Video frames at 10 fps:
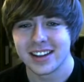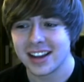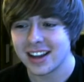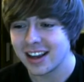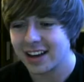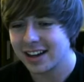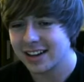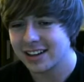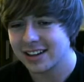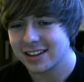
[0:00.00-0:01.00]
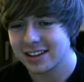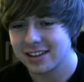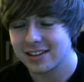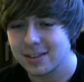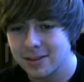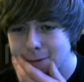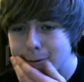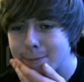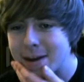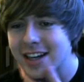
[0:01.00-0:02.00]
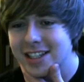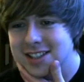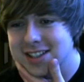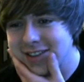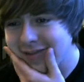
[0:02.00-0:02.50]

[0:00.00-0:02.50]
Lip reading: And 3 more packs.